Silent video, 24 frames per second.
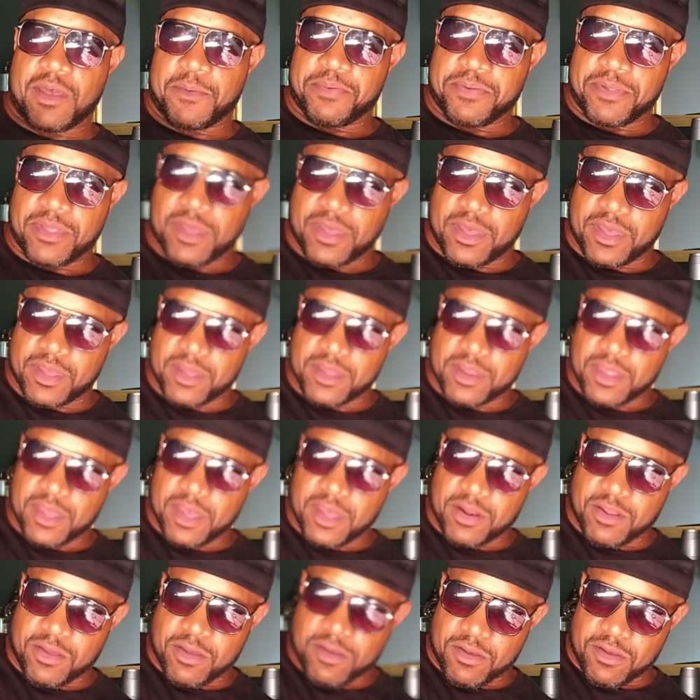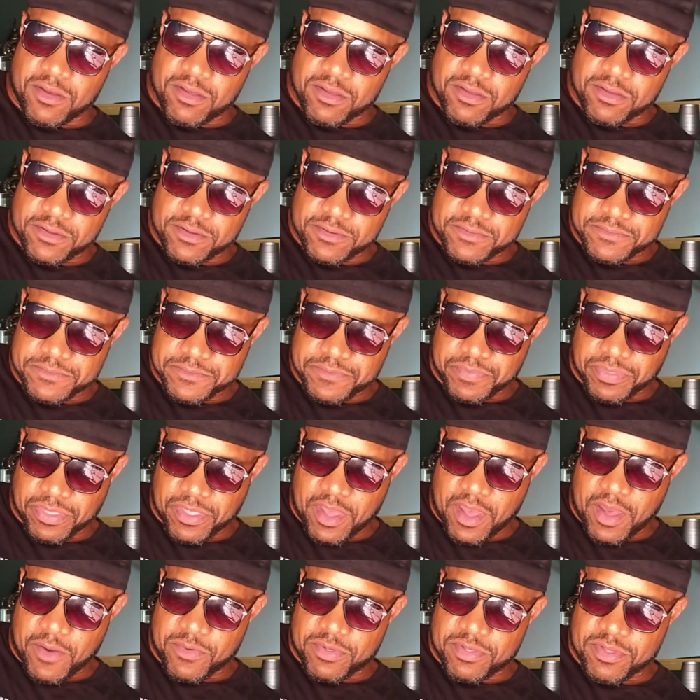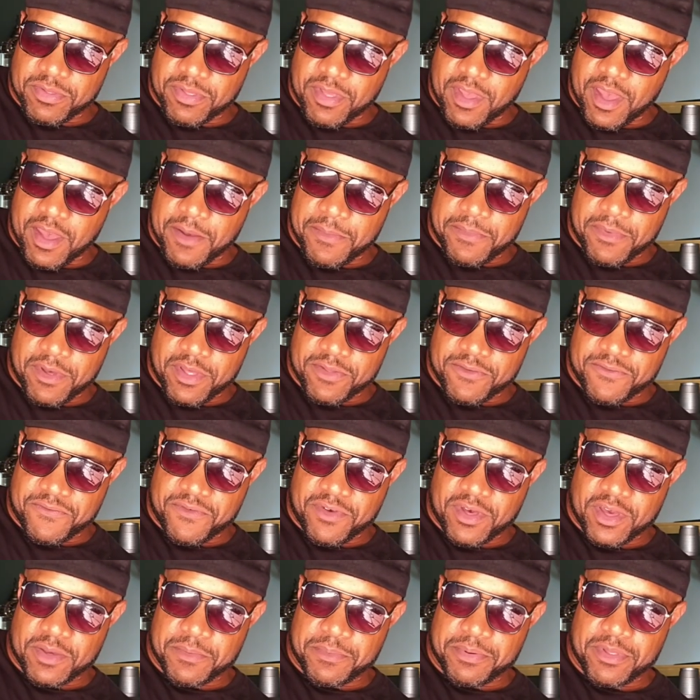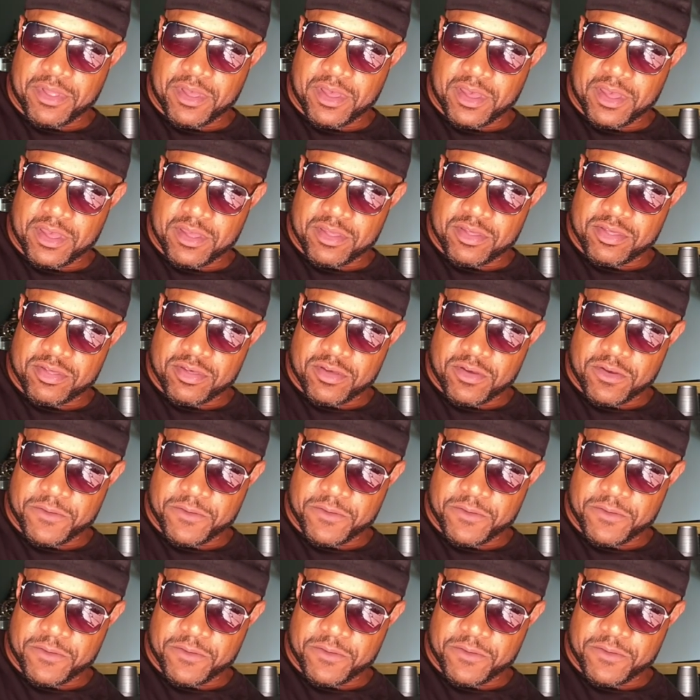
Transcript: planned at all. That was not motherfucking planned. So,